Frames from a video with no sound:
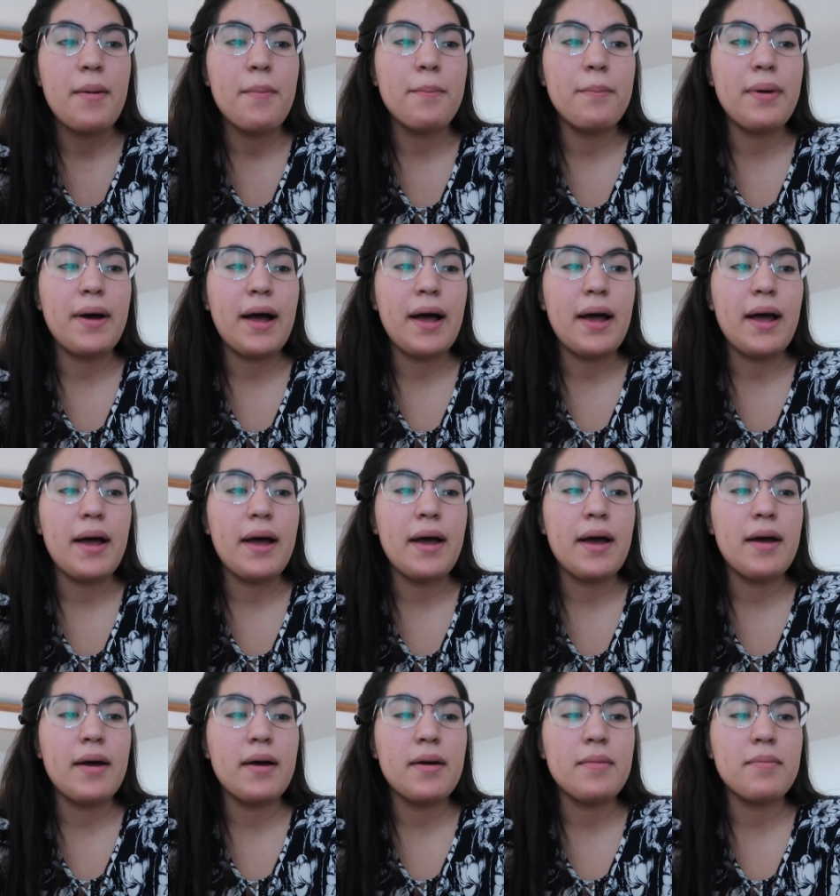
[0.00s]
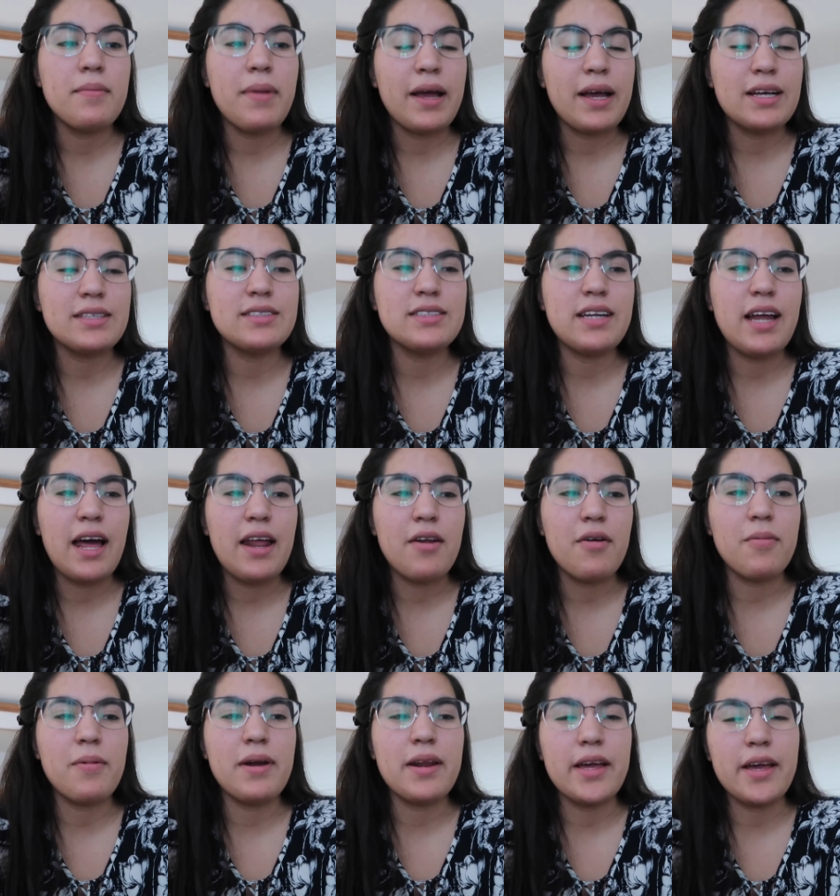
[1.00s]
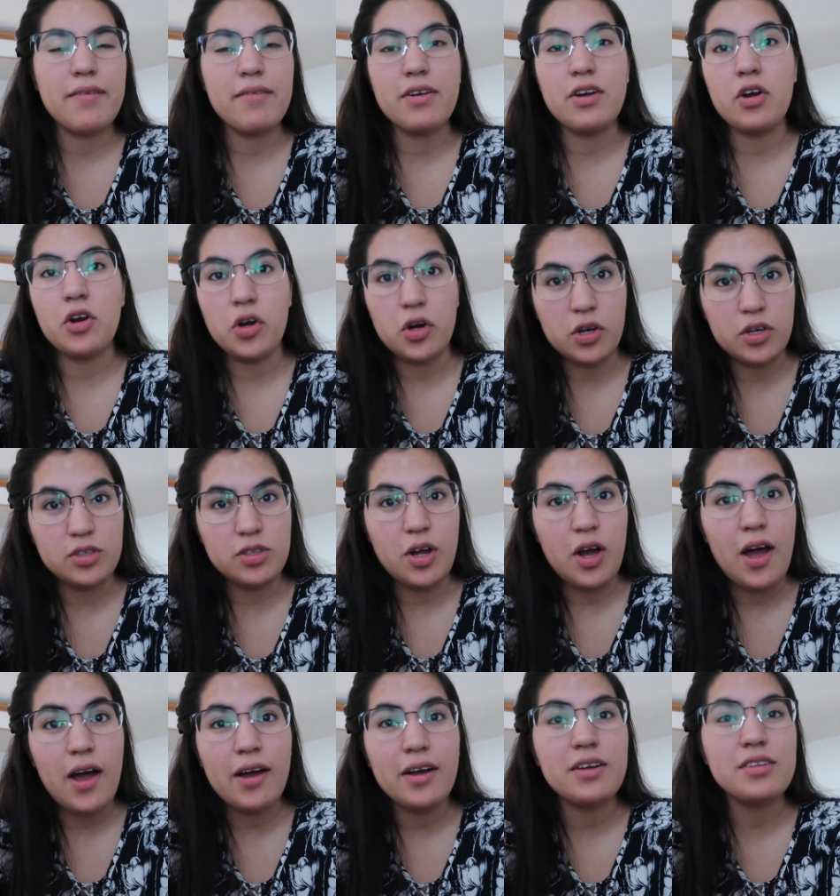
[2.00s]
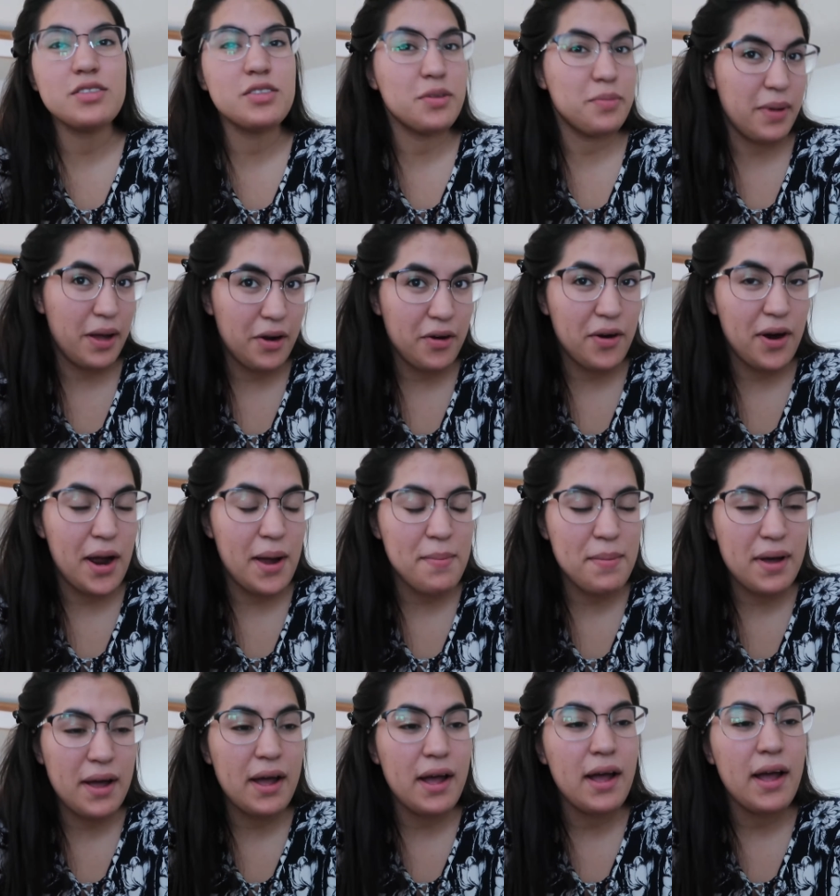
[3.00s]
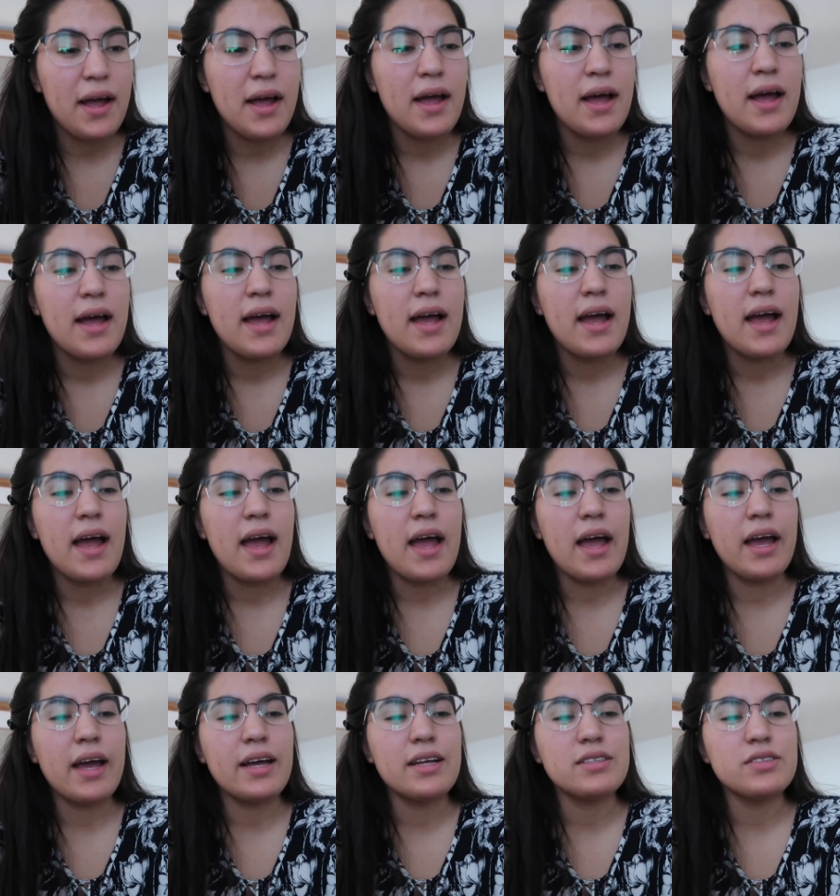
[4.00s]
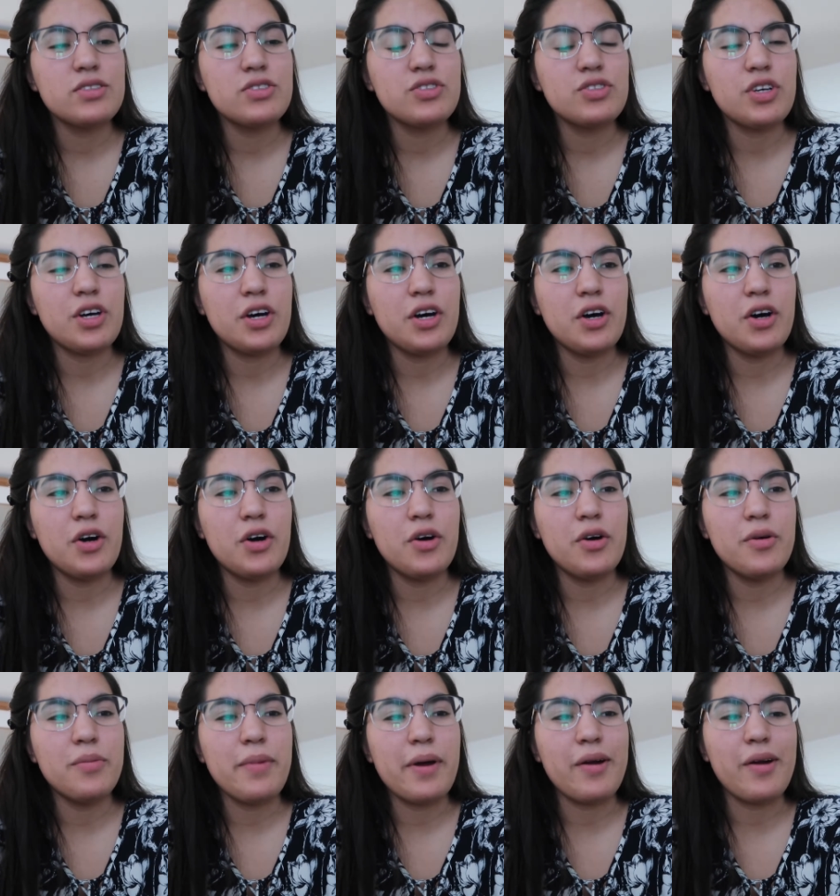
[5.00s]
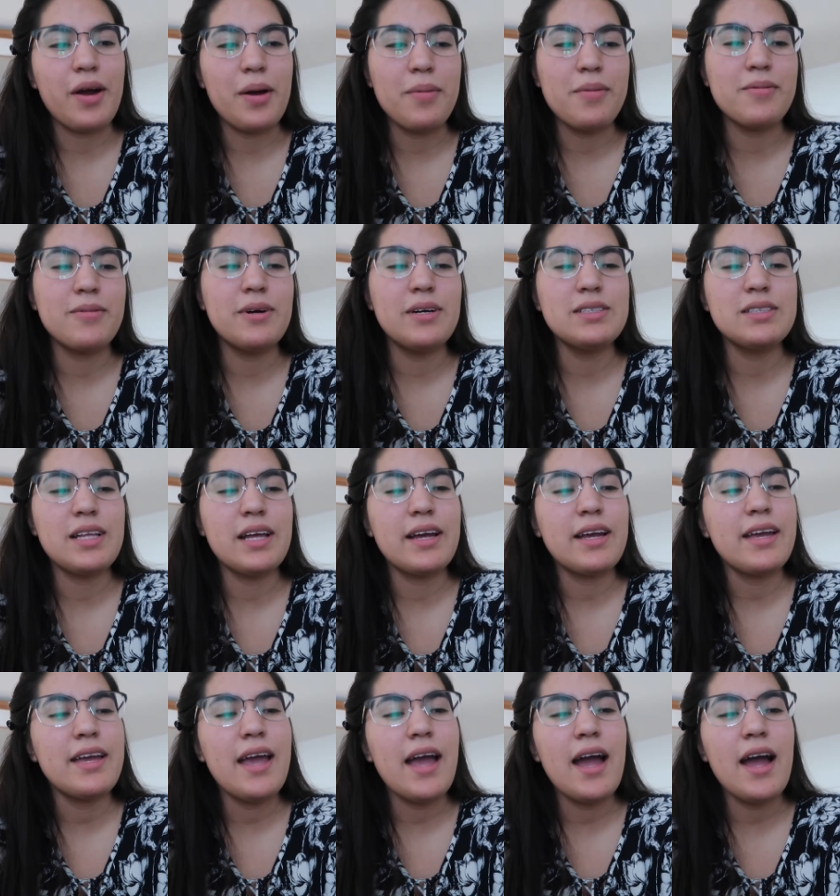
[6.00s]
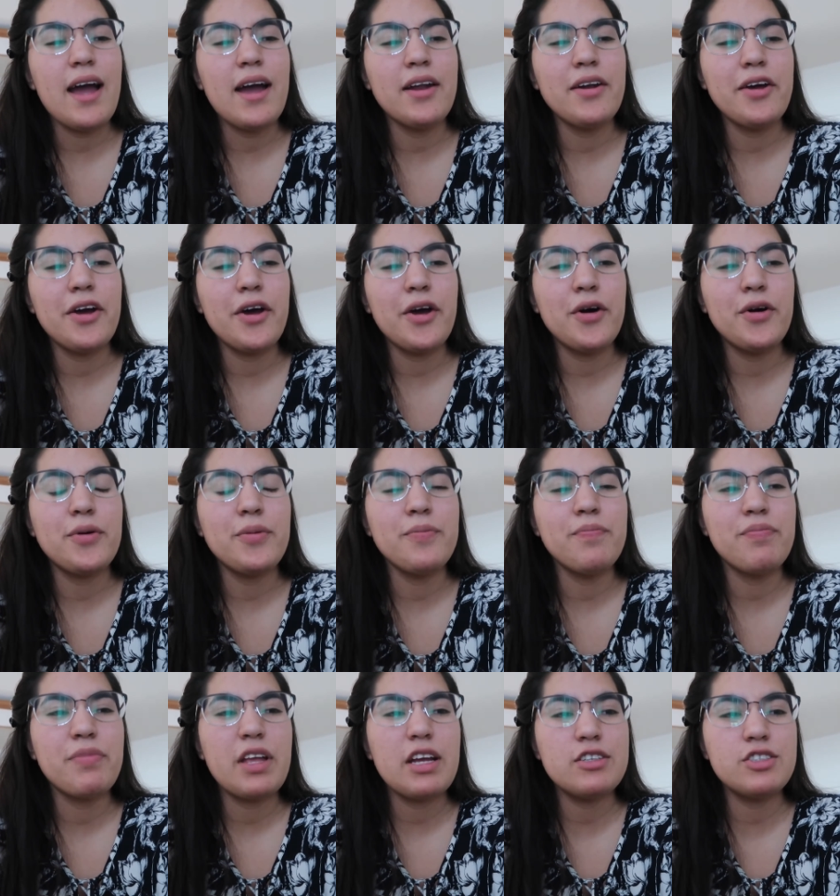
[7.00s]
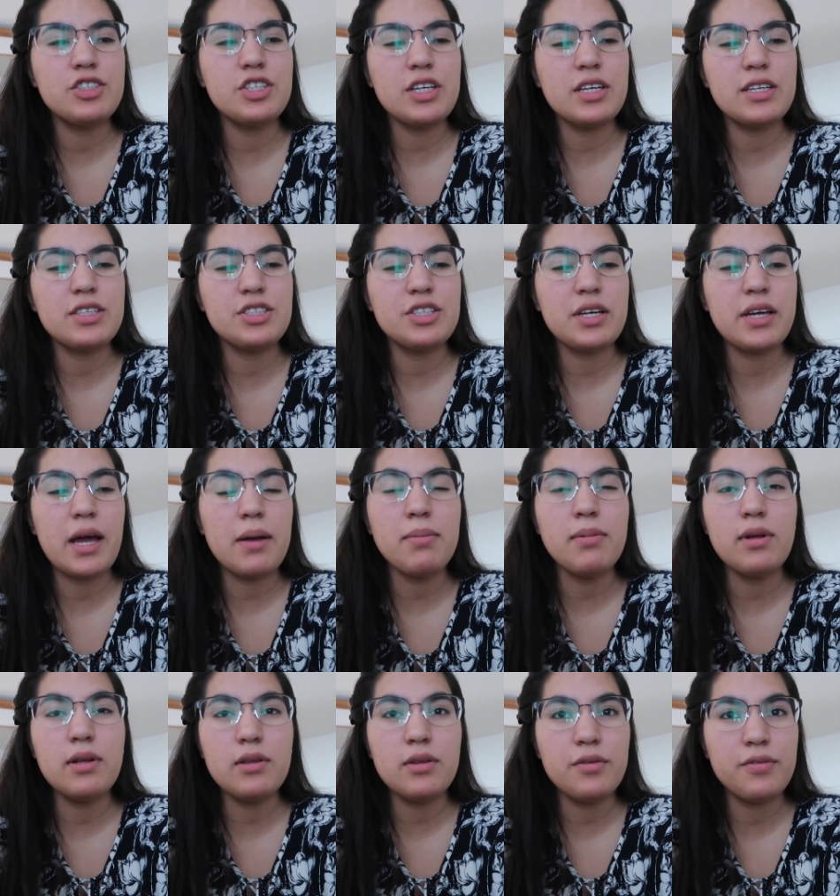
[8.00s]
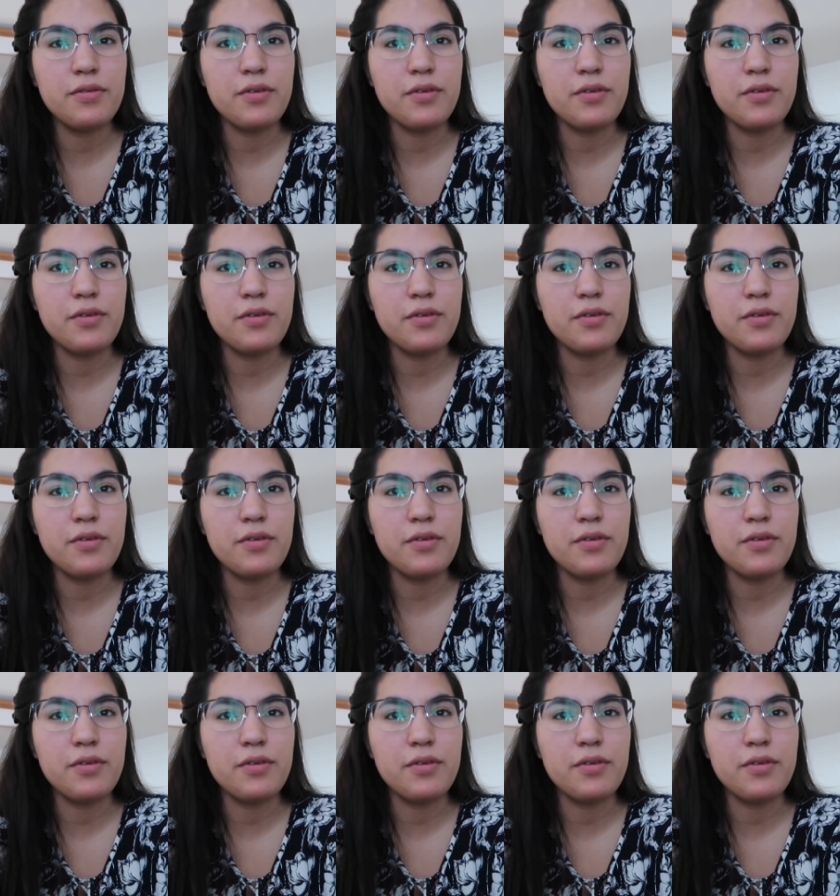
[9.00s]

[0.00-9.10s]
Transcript: but my cousin had already given her dog to my grandma and so my grandma was like, yeah, I know. And she, she kept Lulu